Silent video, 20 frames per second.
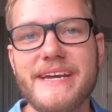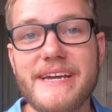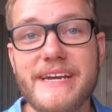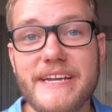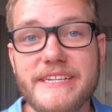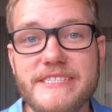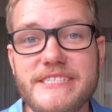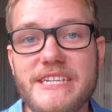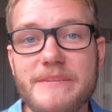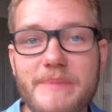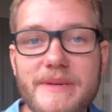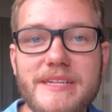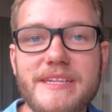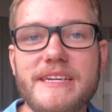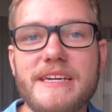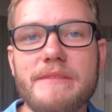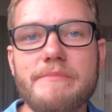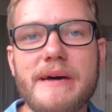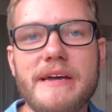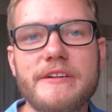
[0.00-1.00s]
it's
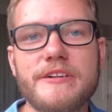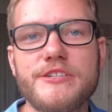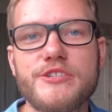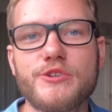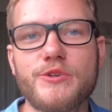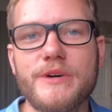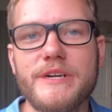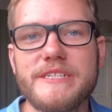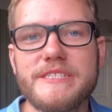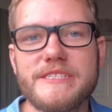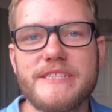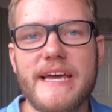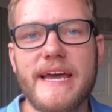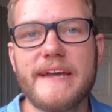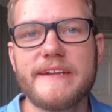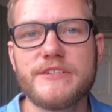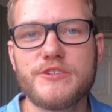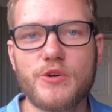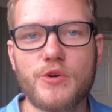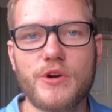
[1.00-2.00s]
typically a better choice
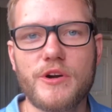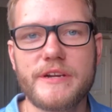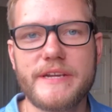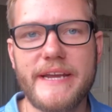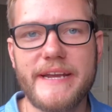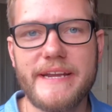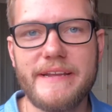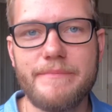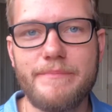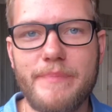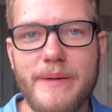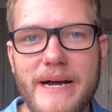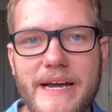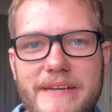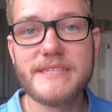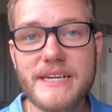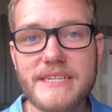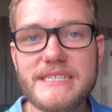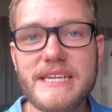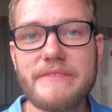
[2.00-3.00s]
than corrugated
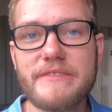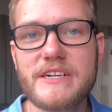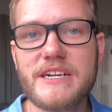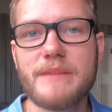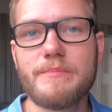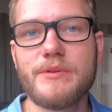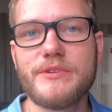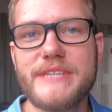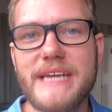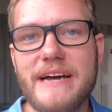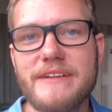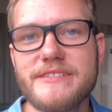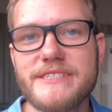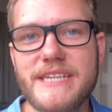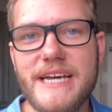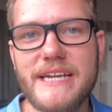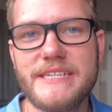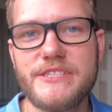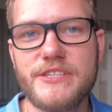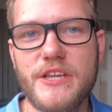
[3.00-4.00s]
pipe. It does have a couple
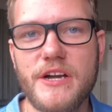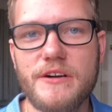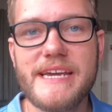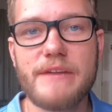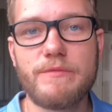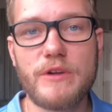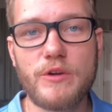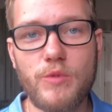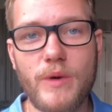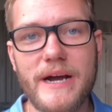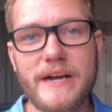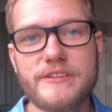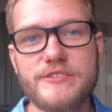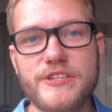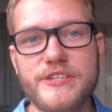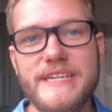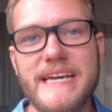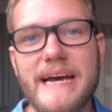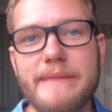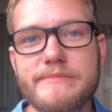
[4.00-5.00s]
downsides though. It requires
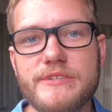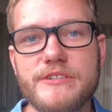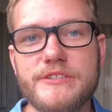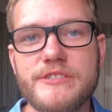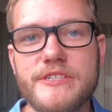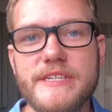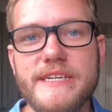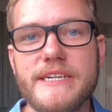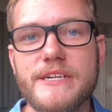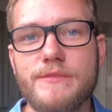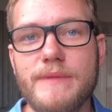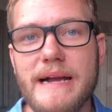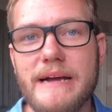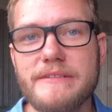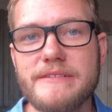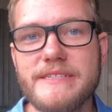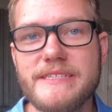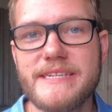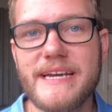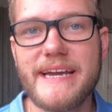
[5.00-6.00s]
adapters to get
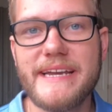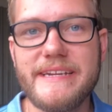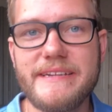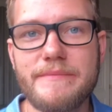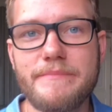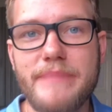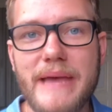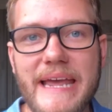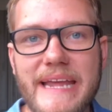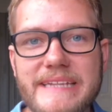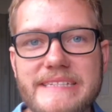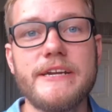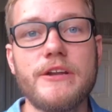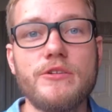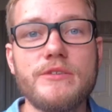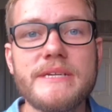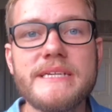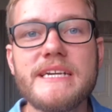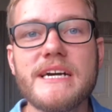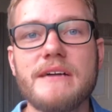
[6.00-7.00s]
around tight bend. It
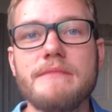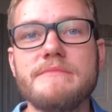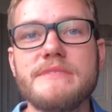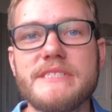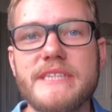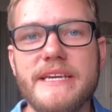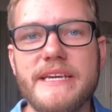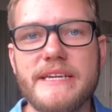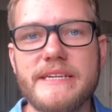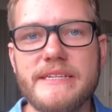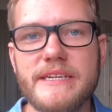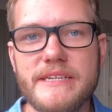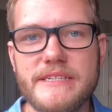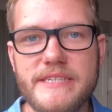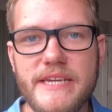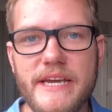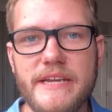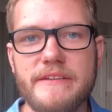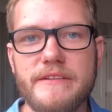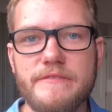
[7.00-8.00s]
only comes in
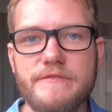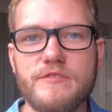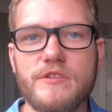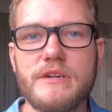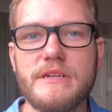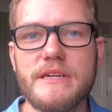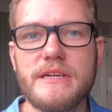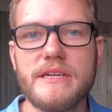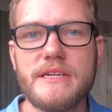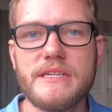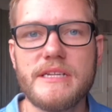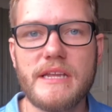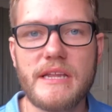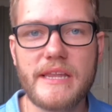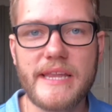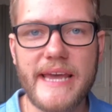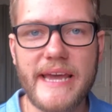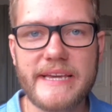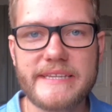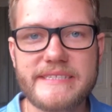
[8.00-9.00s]
10-foot
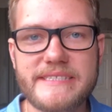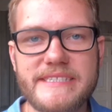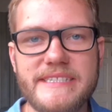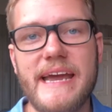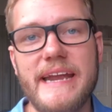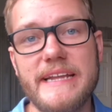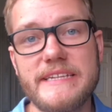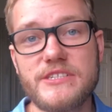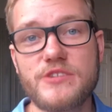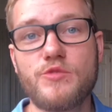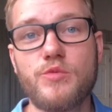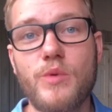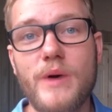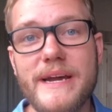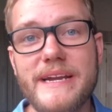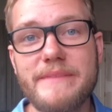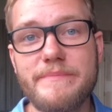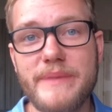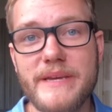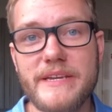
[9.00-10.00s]
lengths and it's
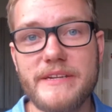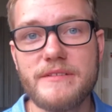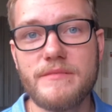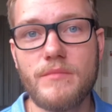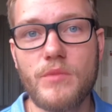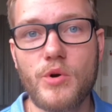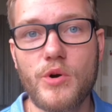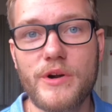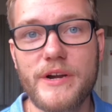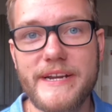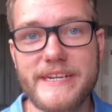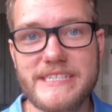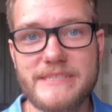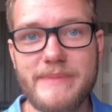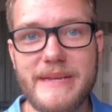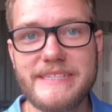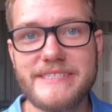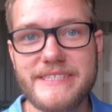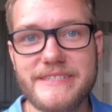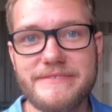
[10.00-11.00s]
quite a bit more
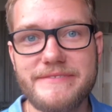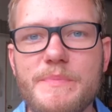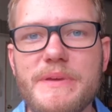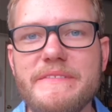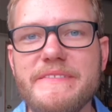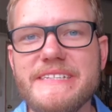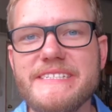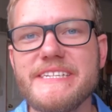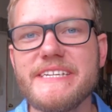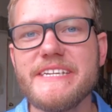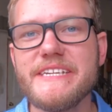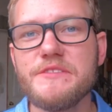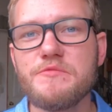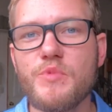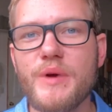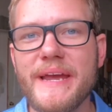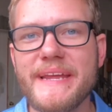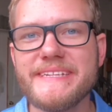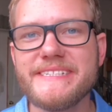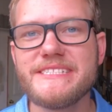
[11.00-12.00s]
expensive. PVC
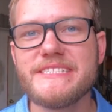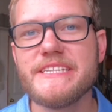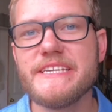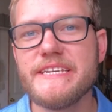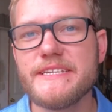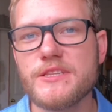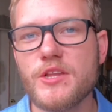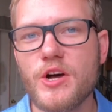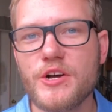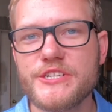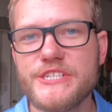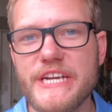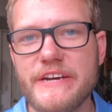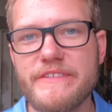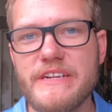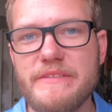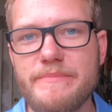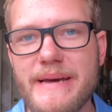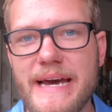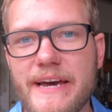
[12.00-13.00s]
wins the
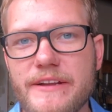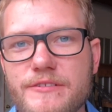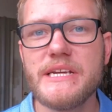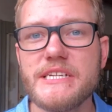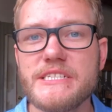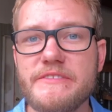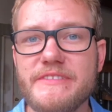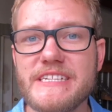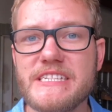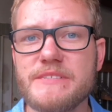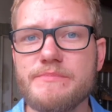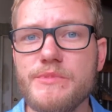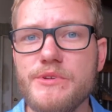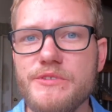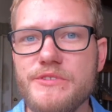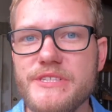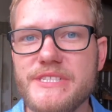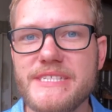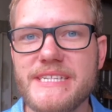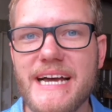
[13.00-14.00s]
longevity battle. Because of its
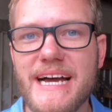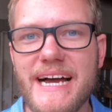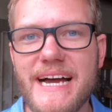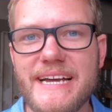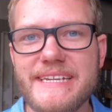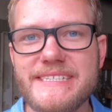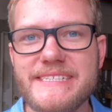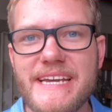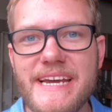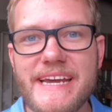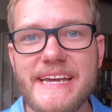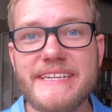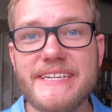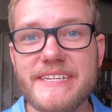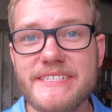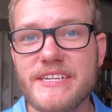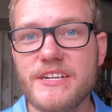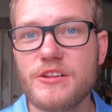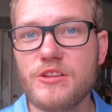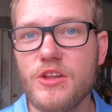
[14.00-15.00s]
smooth sides, it
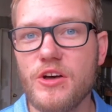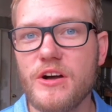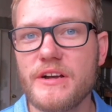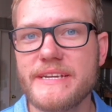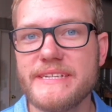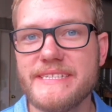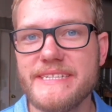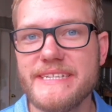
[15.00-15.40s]
doesn't clog as